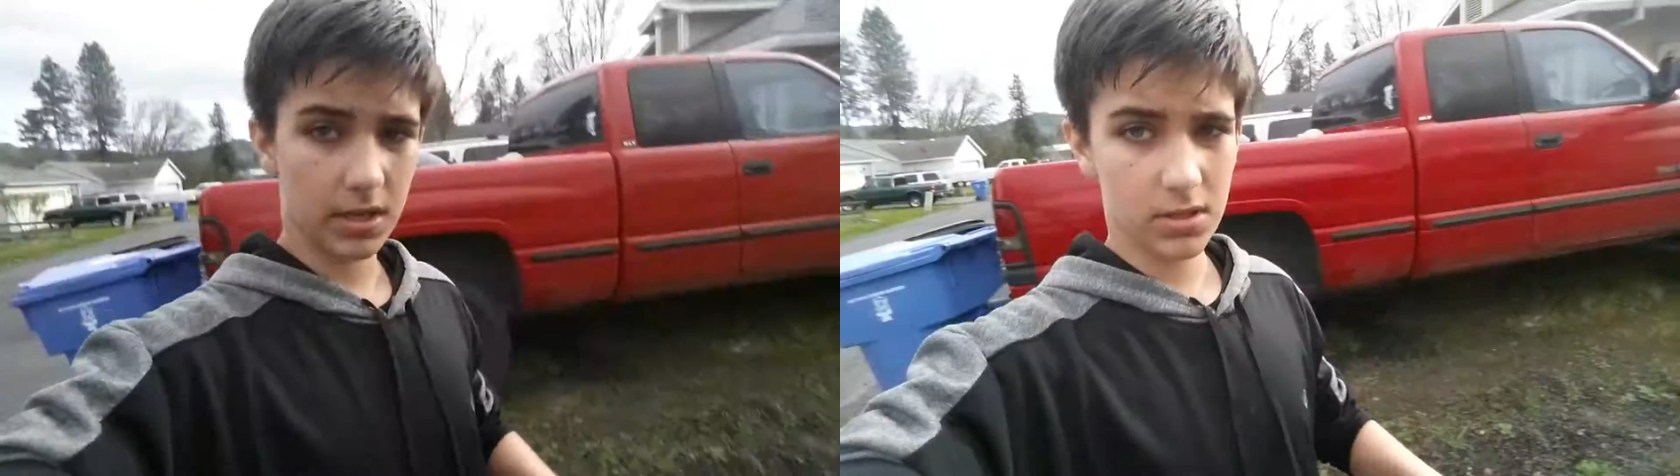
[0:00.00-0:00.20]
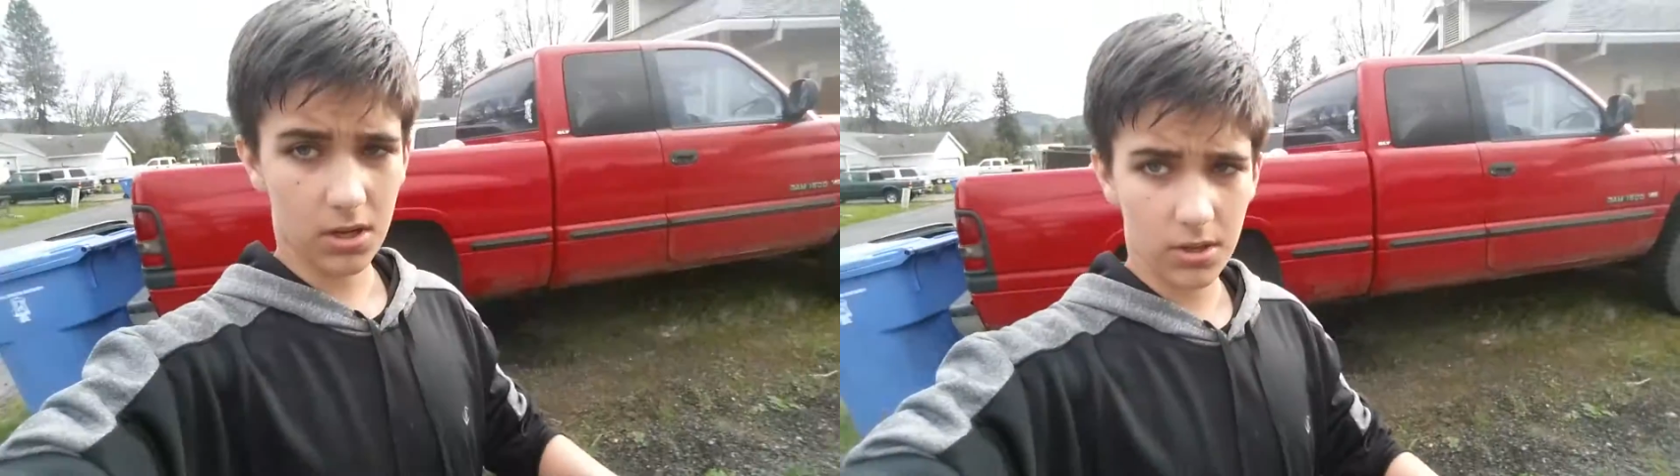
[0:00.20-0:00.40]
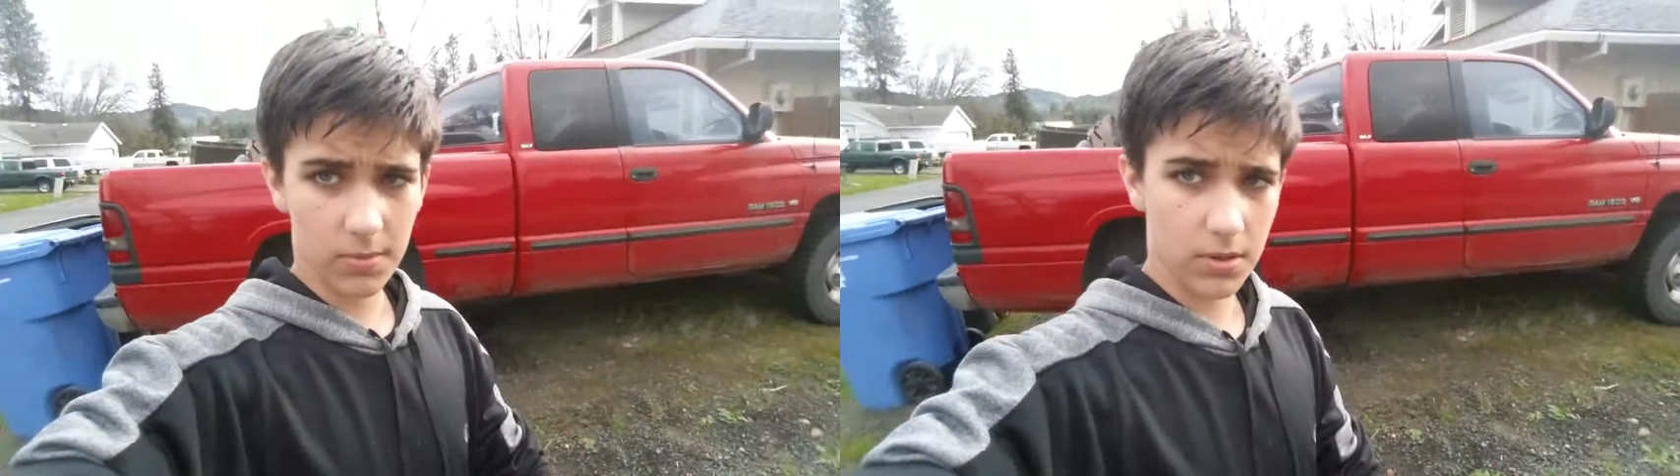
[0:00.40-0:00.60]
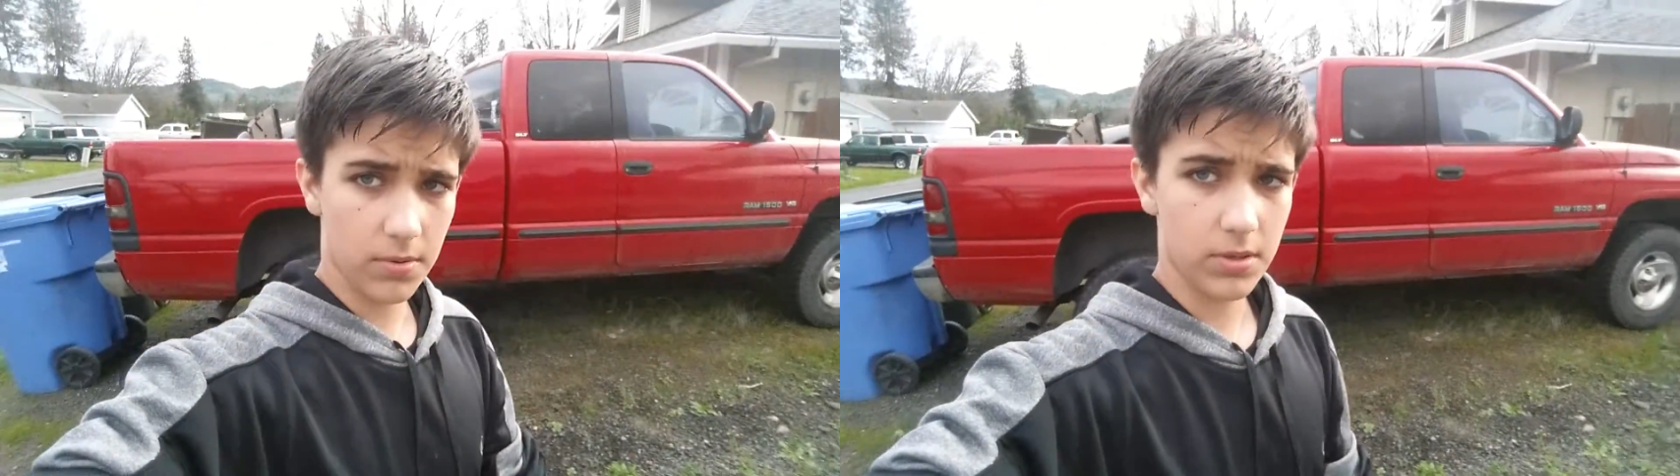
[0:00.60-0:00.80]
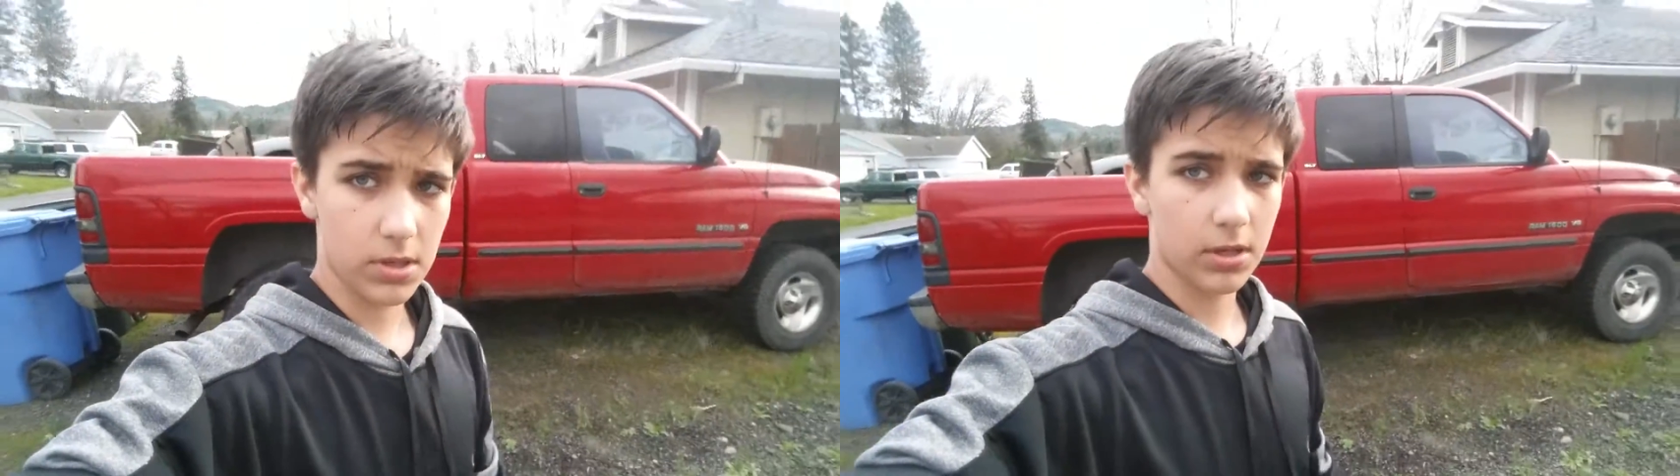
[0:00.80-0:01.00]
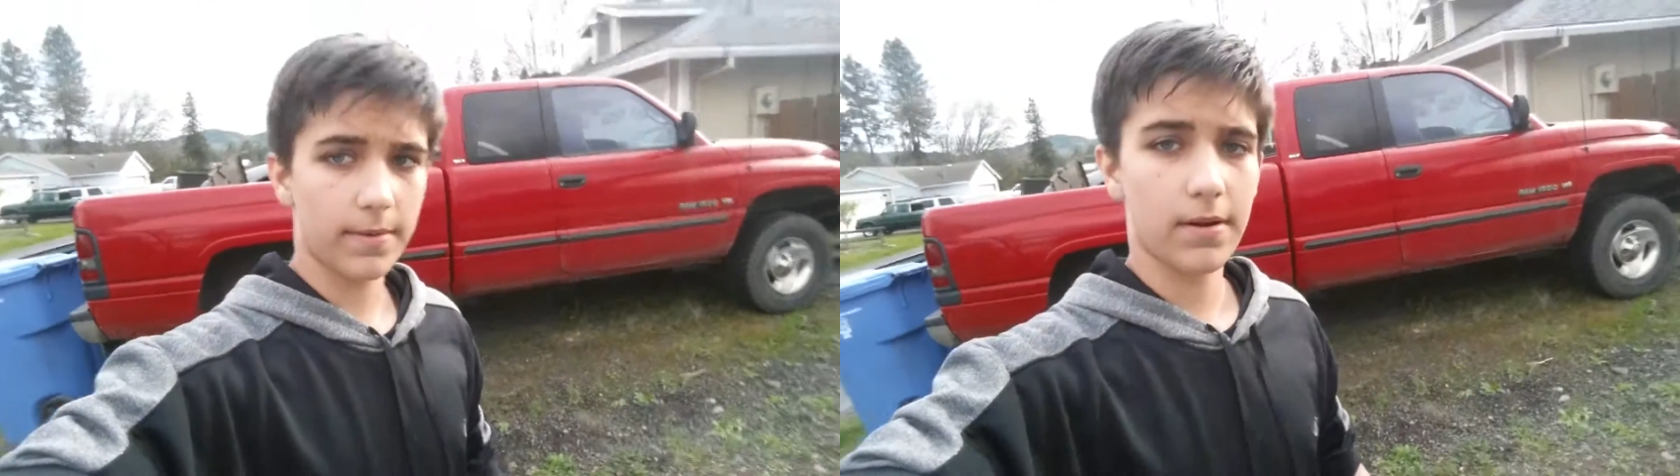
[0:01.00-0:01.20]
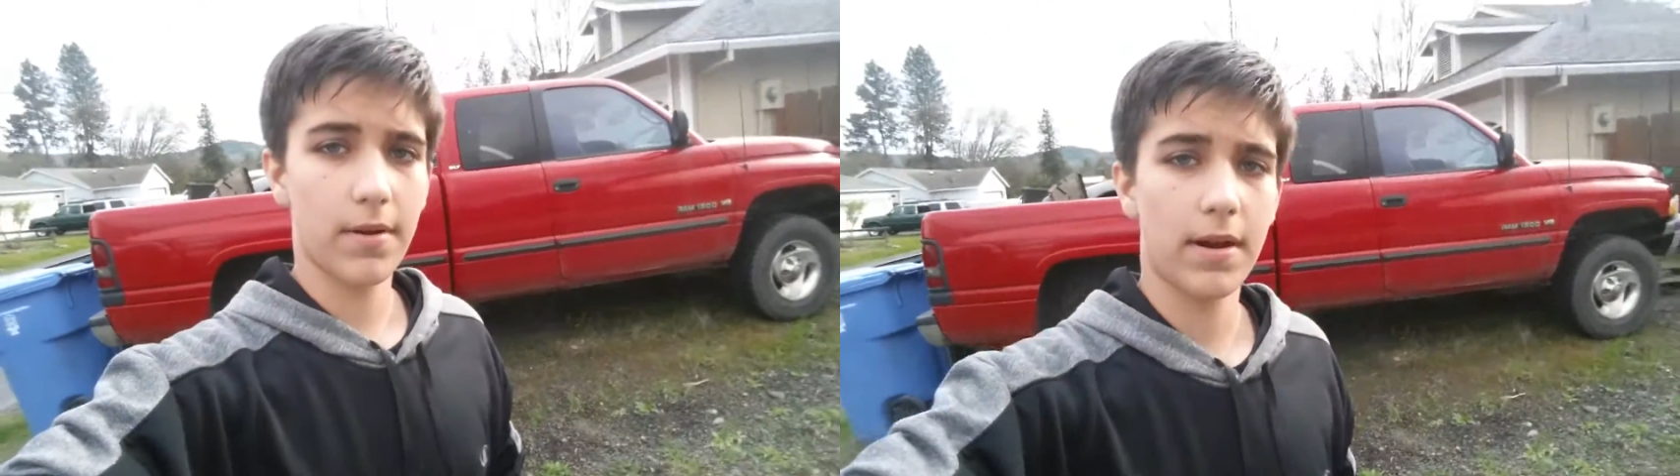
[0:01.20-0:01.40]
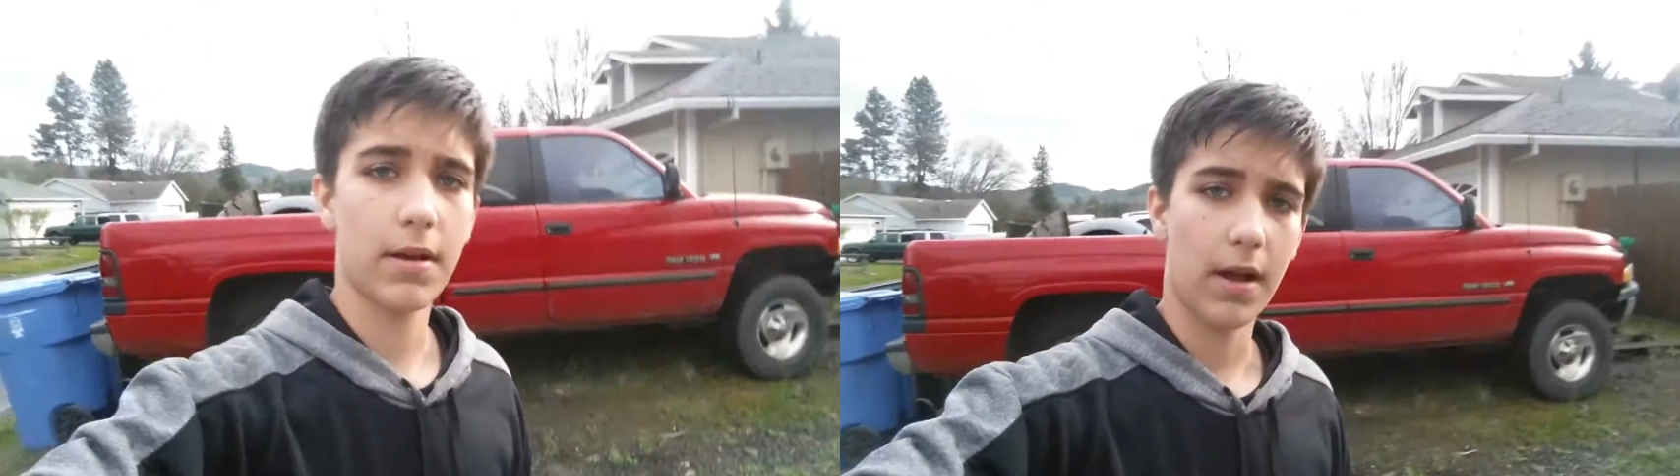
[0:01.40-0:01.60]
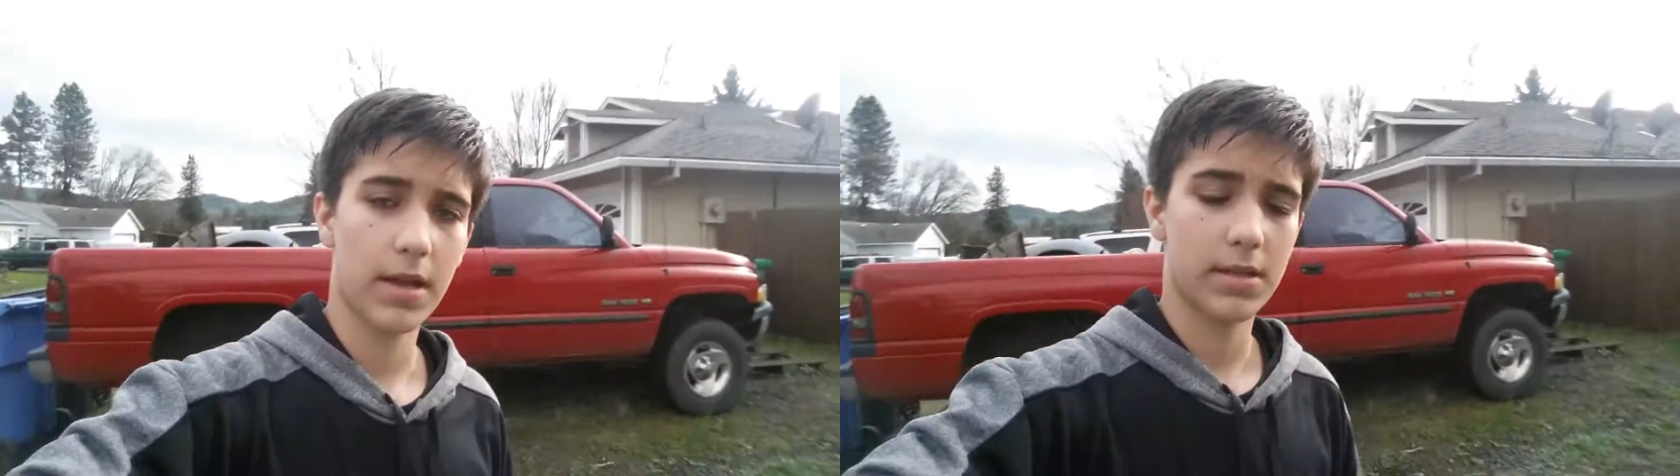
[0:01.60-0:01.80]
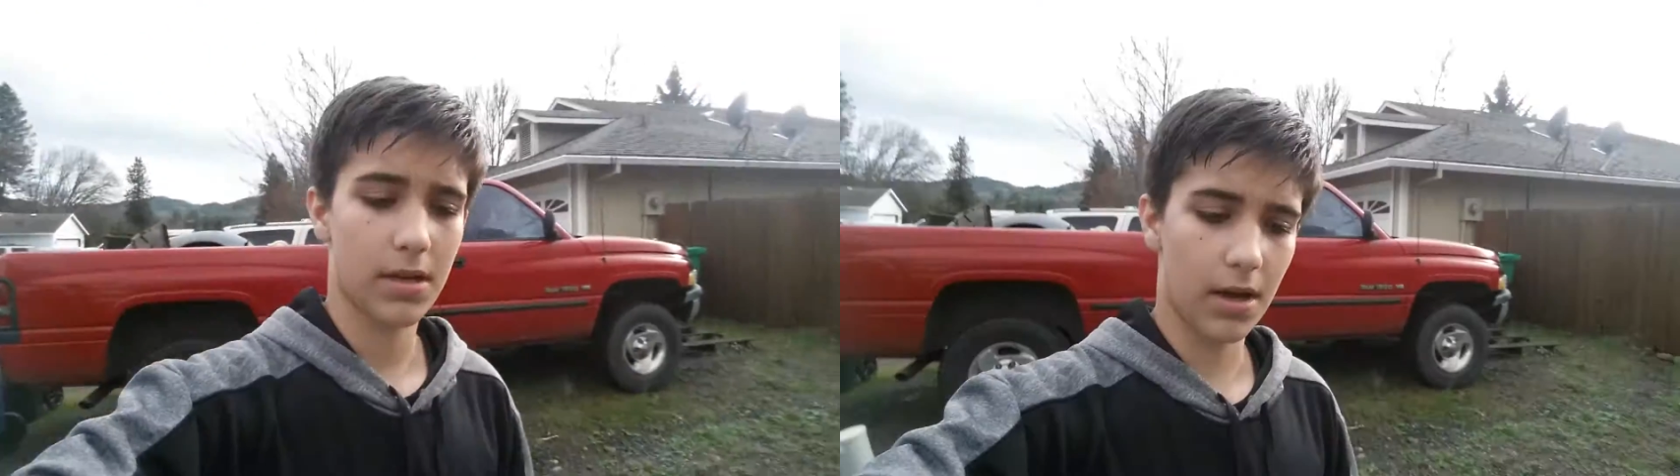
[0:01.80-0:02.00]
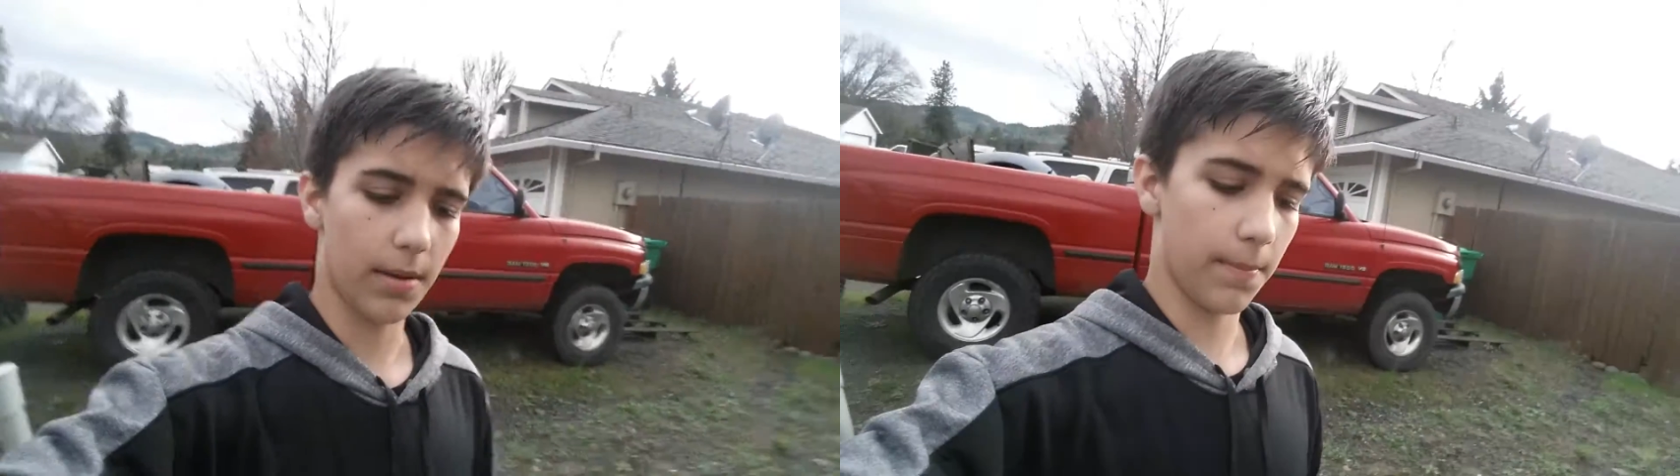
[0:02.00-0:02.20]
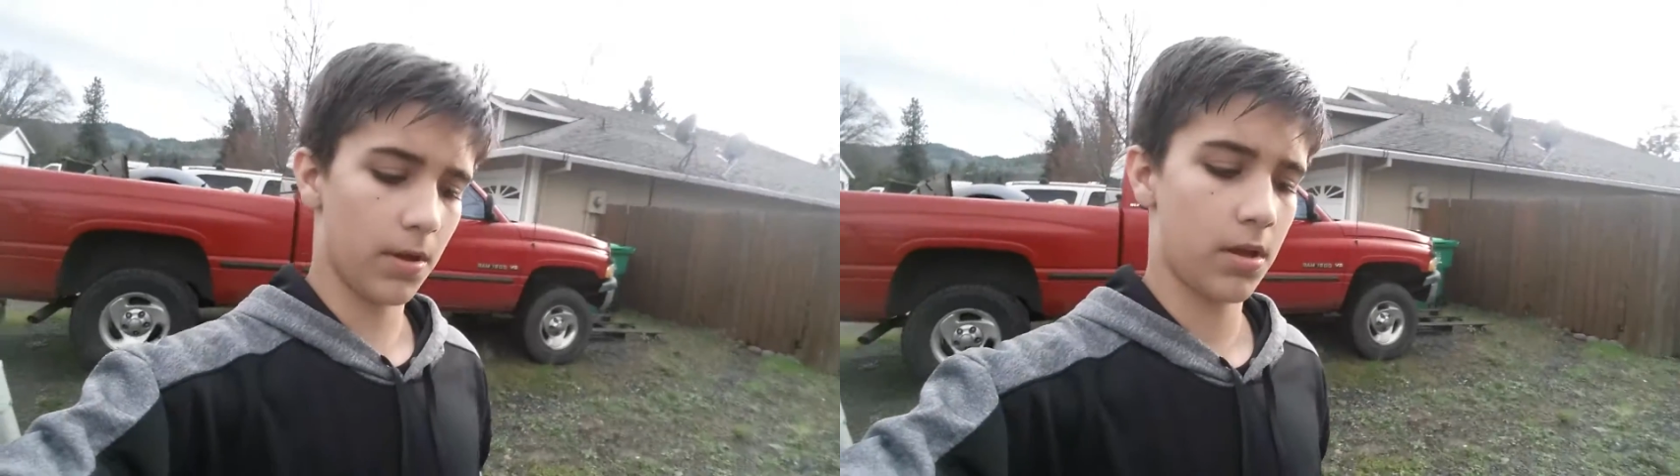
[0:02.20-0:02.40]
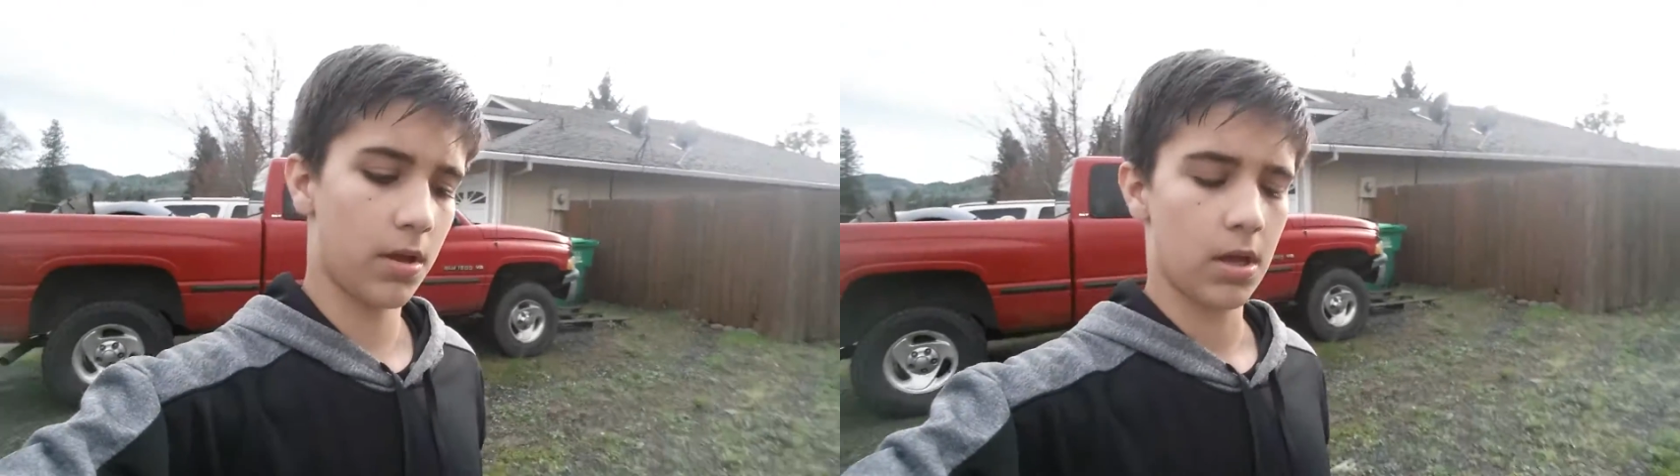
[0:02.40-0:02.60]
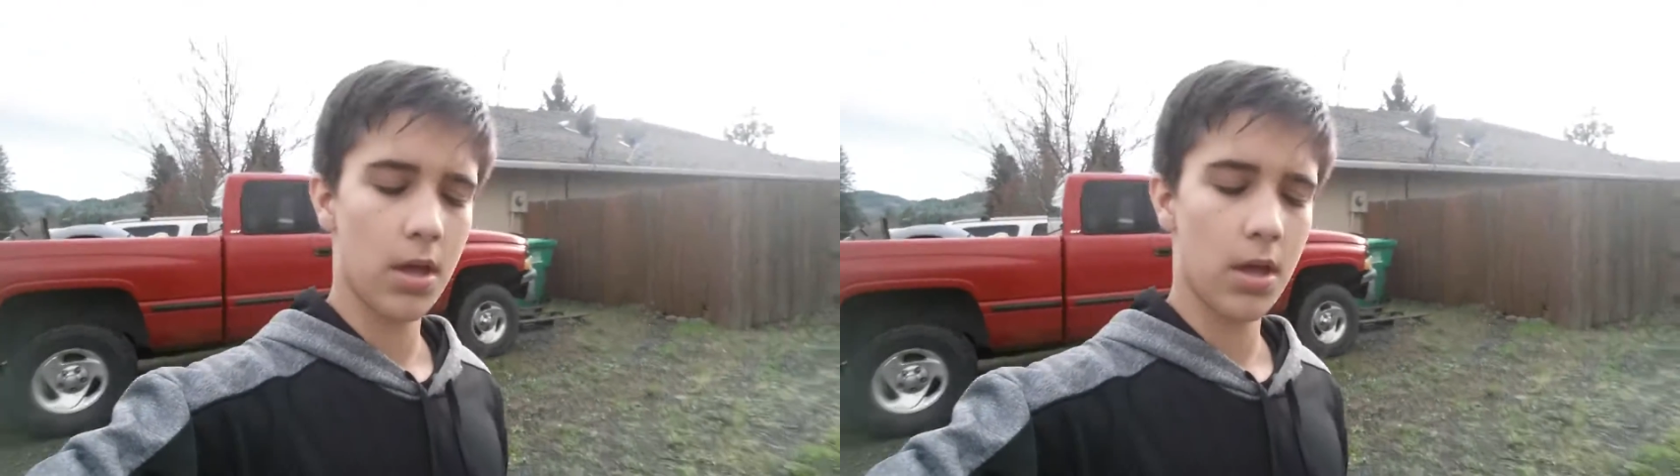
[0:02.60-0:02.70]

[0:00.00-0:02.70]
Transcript: that's all I really want to talk about right now, guys. Um,